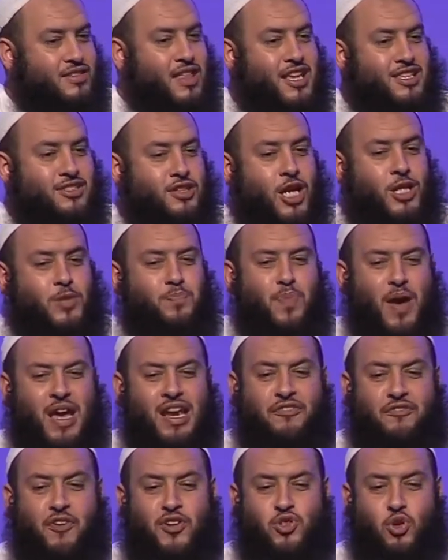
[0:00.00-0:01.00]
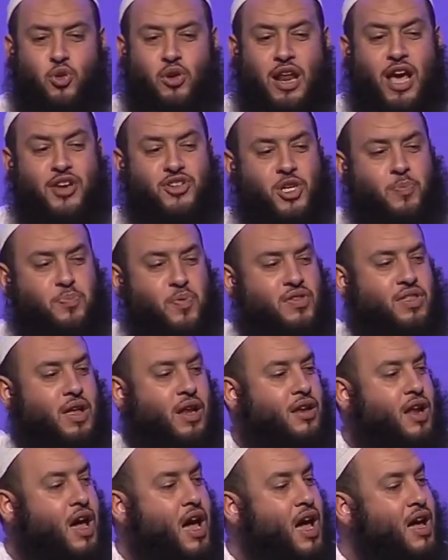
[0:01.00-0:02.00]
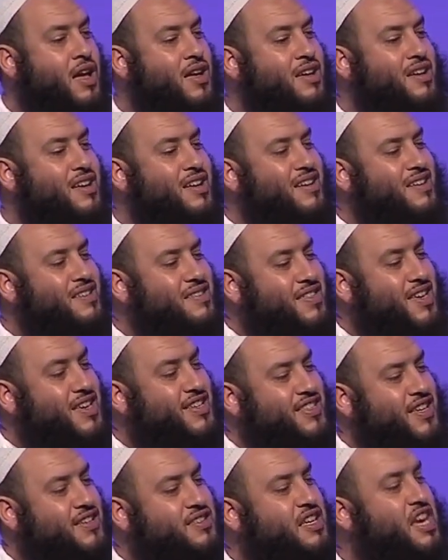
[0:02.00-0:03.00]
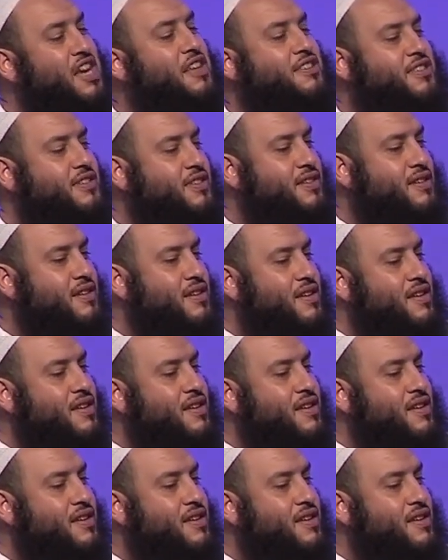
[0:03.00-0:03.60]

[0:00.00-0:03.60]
does not benefit your relationship with Allah. This is it.